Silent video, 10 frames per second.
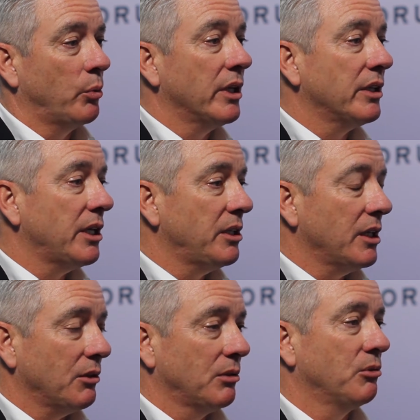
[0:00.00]
when they
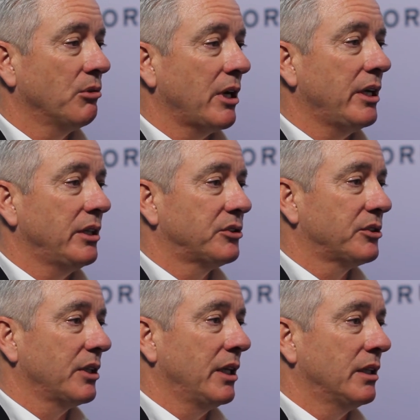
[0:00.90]

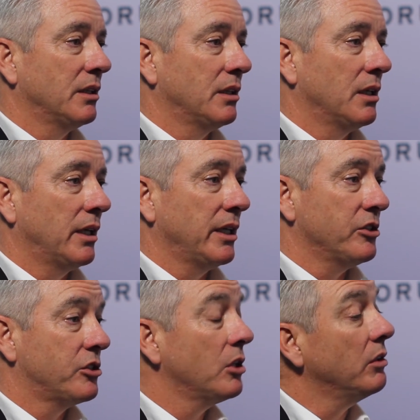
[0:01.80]
raise in, uh,
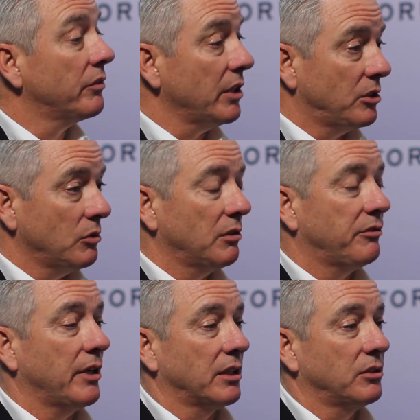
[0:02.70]
in June, if they do in
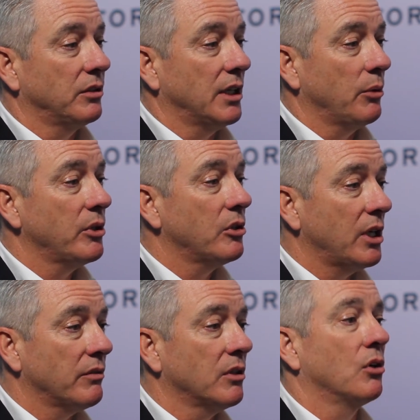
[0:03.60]
fact do that, we could
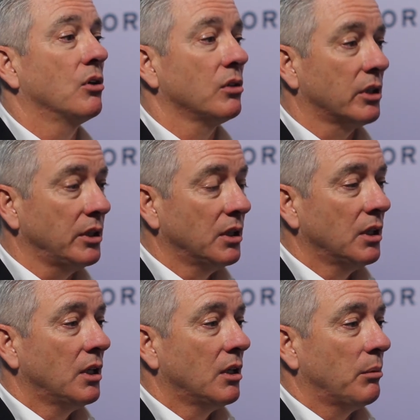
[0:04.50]
have an early
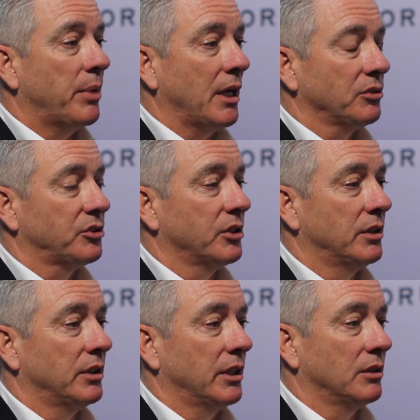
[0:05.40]
bounce
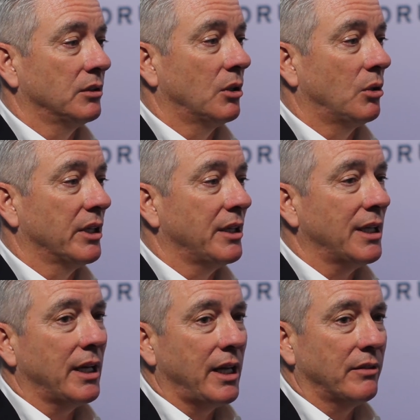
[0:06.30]
in in gold and
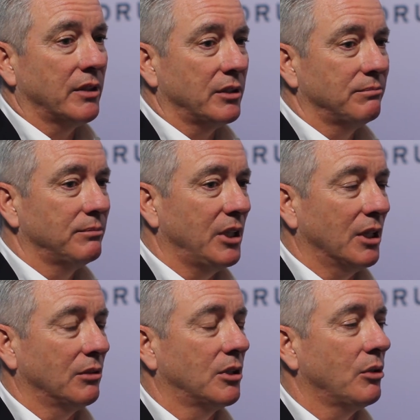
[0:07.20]
not have it you
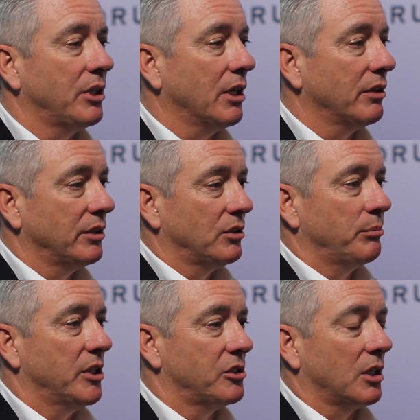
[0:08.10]
know go down into
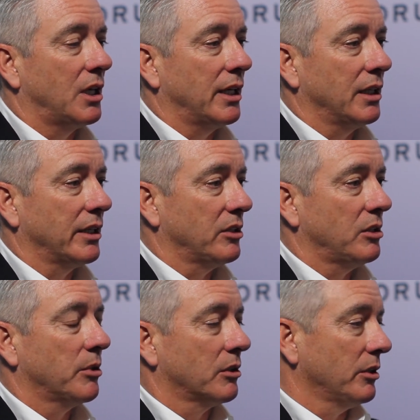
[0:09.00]
mid-july like it
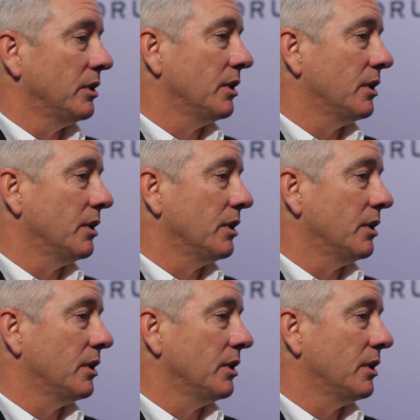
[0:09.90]
typically